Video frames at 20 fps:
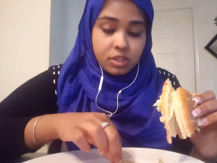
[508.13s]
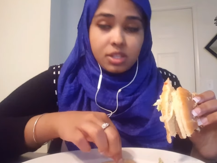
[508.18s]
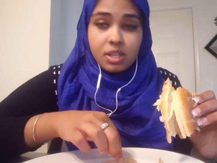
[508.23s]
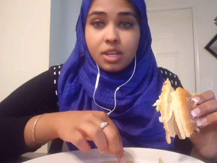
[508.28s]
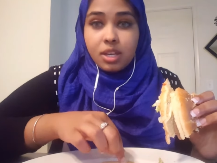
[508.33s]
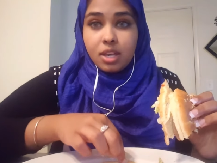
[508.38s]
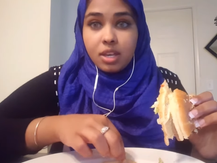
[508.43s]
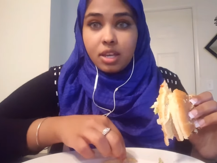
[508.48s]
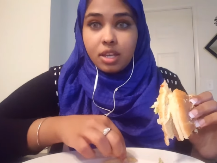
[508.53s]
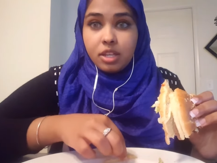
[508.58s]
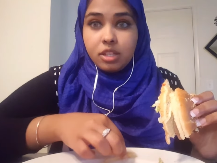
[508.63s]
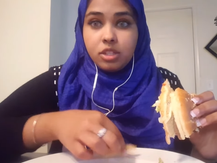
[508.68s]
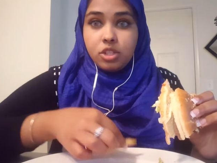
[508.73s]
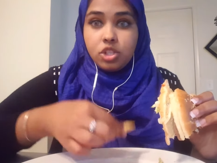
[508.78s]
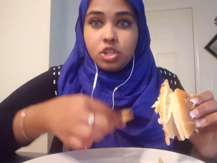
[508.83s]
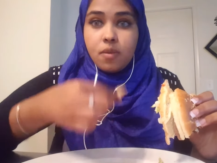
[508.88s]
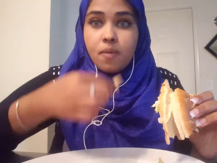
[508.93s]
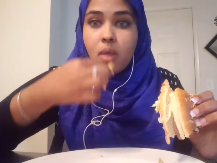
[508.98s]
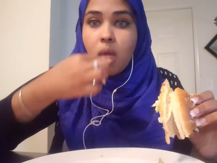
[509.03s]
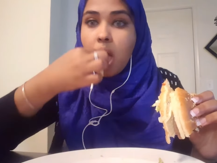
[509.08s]
thanking
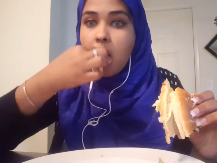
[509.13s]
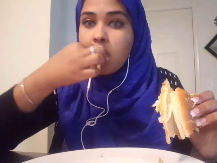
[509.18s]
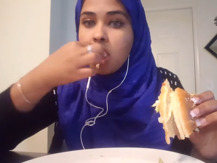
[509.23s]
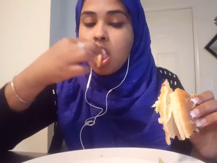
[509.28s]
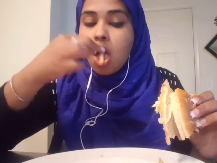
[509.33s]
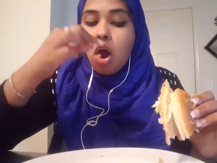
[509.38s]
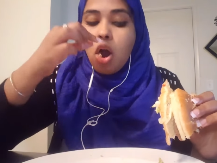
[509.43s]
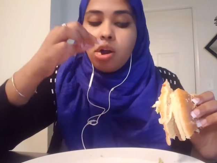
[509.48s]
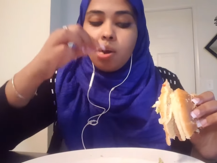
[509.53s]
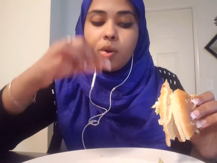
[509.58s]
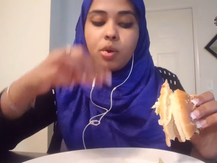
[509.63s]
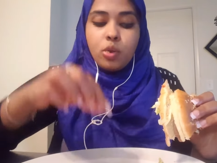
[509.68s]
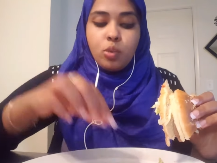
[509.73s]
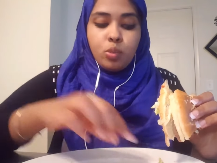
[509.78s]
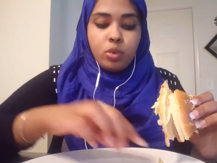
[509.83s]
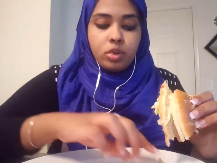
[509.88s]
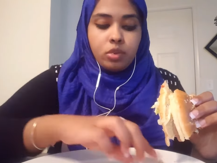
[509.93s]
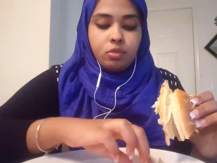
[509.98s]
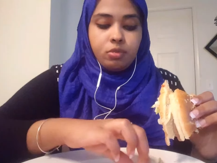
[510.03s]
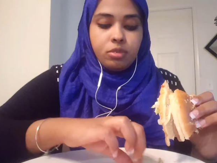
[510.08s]
each
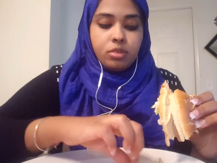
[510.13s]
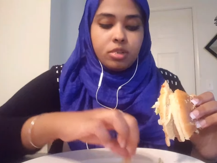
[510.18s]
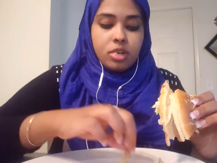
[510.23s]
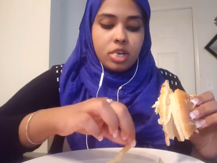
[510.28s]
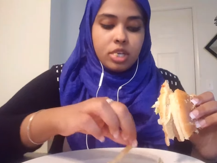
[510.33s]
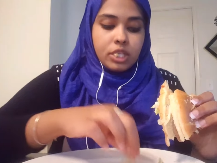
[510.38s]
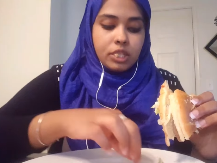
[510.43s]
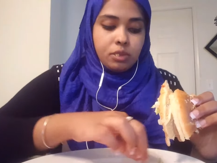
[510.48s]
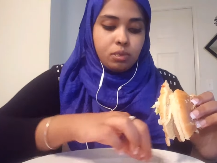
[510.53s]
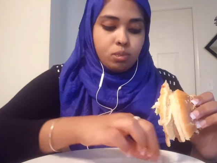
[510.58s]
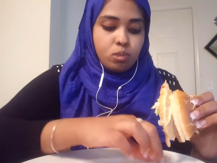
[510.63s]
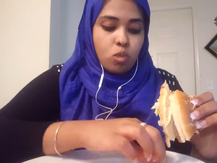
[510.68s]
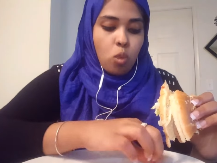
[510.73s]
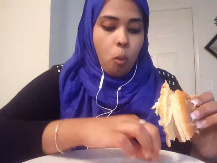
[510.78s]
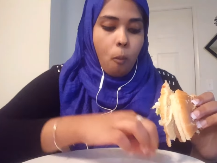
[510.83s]
and one of you guys